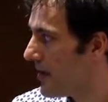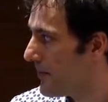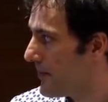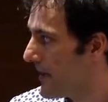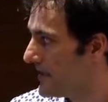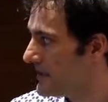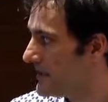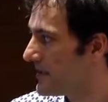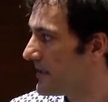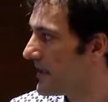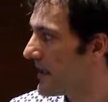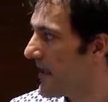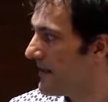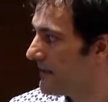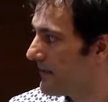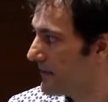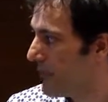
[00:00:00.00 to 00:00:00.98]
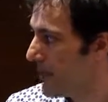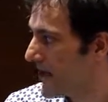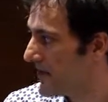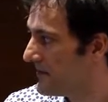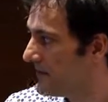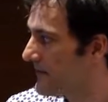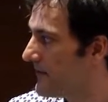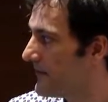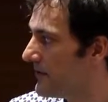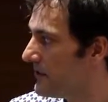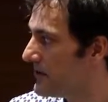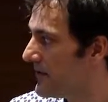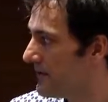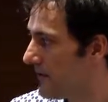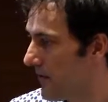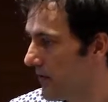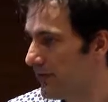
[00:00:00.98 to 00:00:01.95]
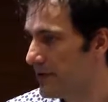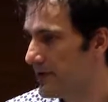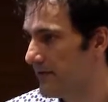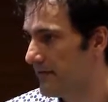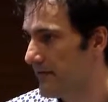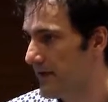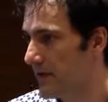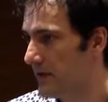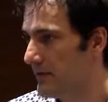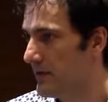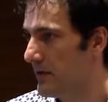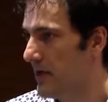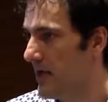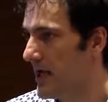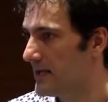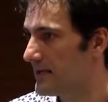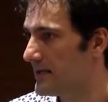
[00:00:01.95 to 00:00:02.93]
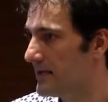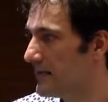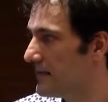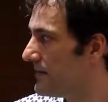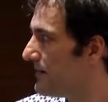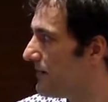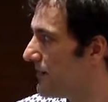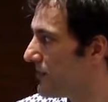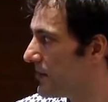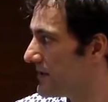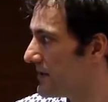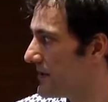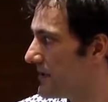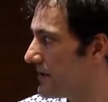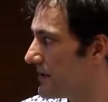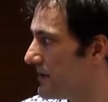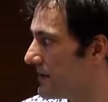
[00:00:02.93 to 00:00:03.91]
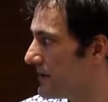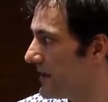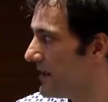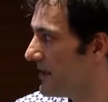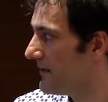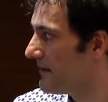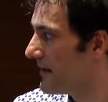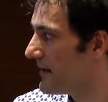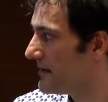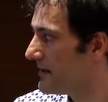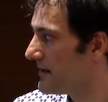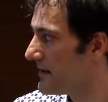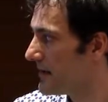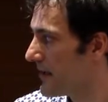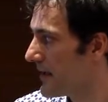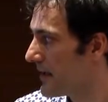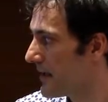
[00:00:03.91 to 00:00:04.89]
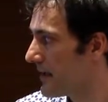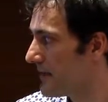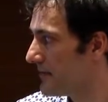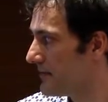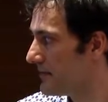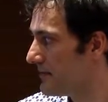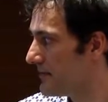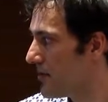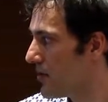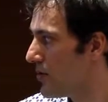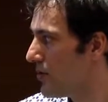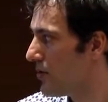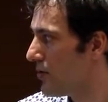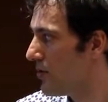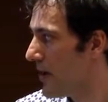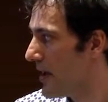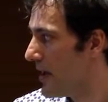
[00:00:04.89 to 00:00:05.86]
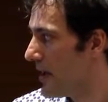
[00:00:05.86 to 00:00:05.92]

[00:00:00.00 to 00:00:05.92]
basically have a plain field of all the available assays for a certain key event and know